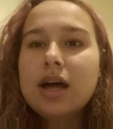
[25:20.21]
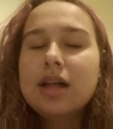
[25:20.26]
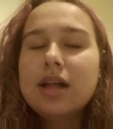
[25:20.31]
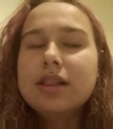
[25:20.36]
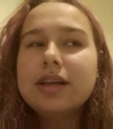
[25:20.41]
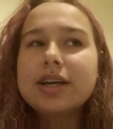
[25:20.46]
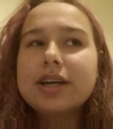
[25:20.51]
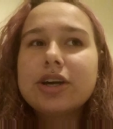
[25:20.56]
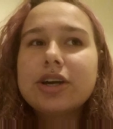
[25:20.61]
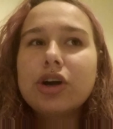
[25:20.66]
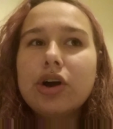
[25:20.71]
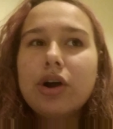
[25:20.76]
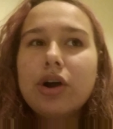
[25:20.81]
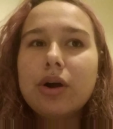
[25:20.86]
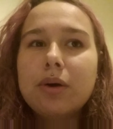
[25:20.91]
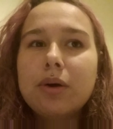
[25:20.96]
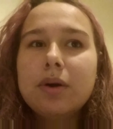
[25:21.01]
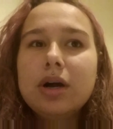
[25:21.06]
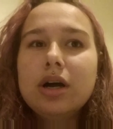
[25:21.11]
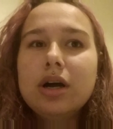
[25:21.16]
Like
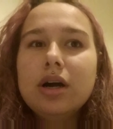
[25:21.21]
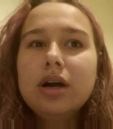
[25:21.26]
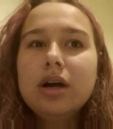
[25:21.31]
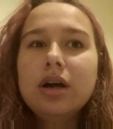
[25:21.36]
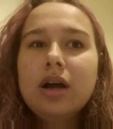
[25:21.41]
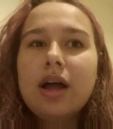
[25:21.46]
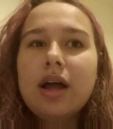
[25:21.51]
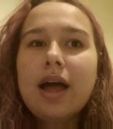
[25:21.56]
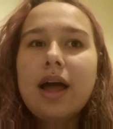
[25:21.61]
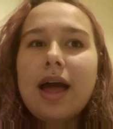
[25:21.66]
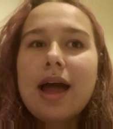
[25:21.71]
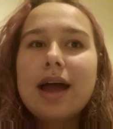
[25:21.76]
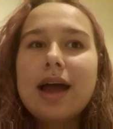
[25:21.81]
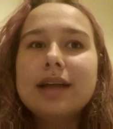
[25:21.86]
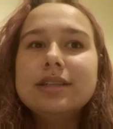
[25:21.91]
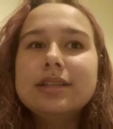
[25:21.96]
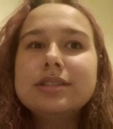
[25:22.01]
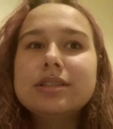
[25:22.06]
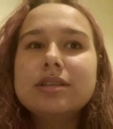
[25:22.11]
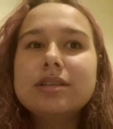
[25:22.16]
Hoa
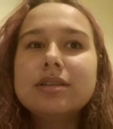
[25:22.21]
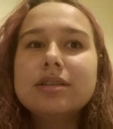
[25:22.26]
and